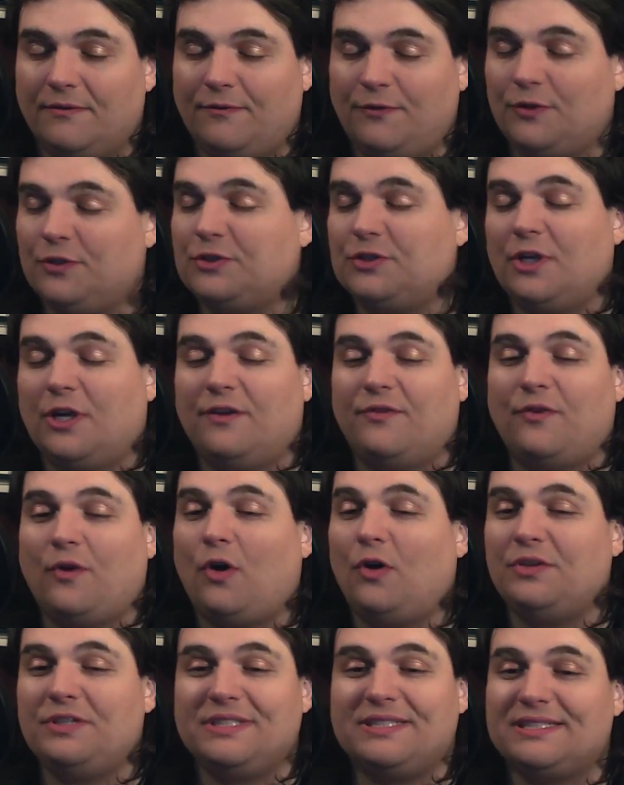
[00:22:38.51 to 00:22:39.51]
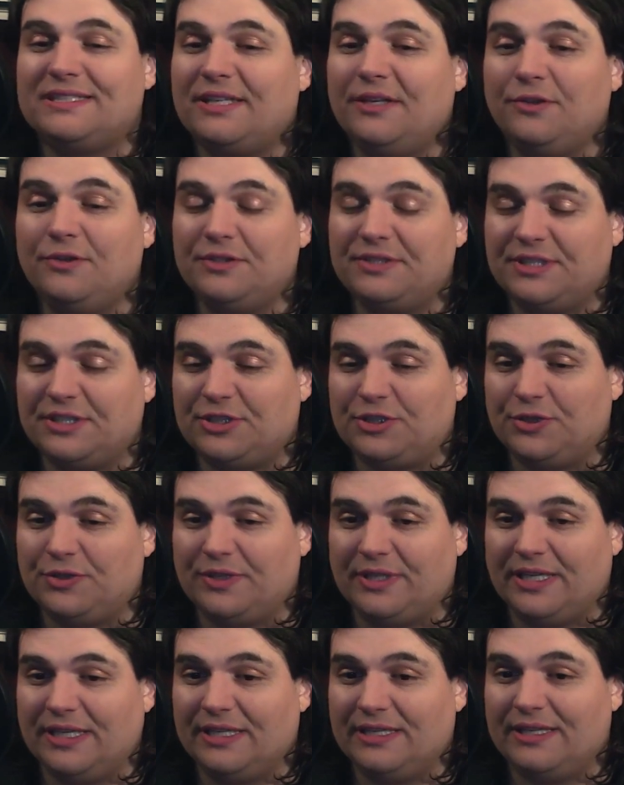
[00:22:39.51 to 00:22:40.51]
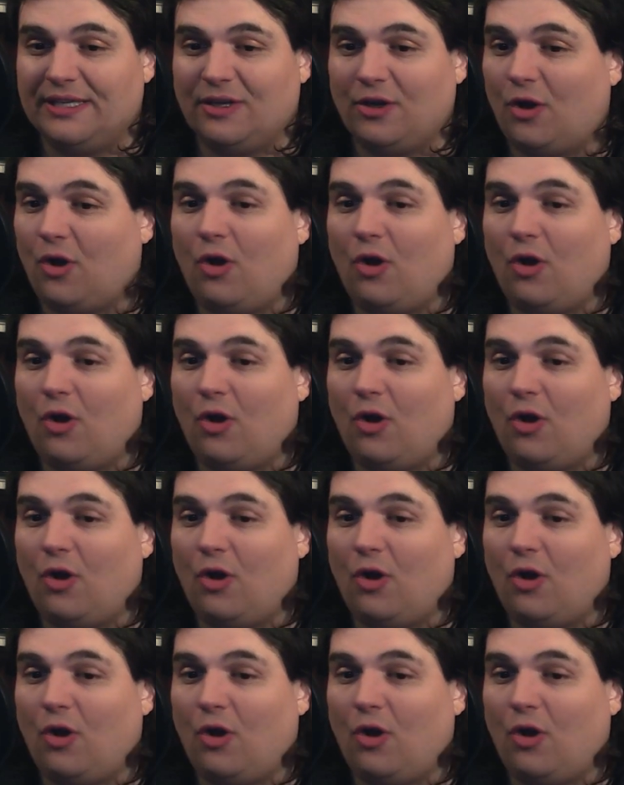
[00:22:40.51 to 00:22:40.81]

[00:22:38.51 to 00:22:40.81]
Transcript: first off, all the skills that you need that